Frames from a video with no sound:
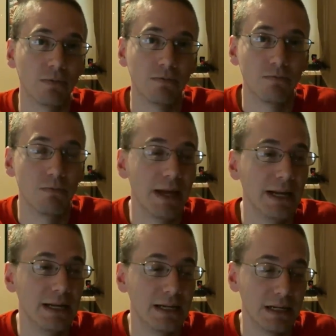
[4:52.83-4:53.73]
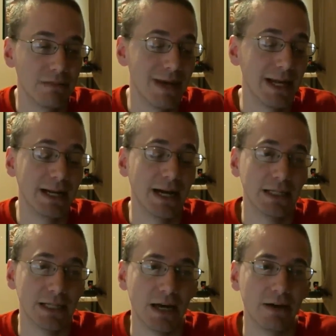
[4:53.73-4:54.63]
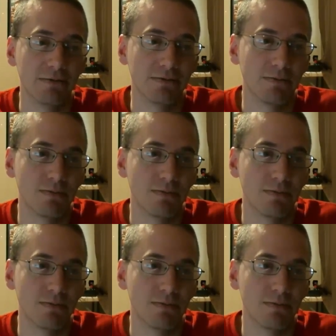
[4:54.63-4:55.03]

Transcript: many nights I have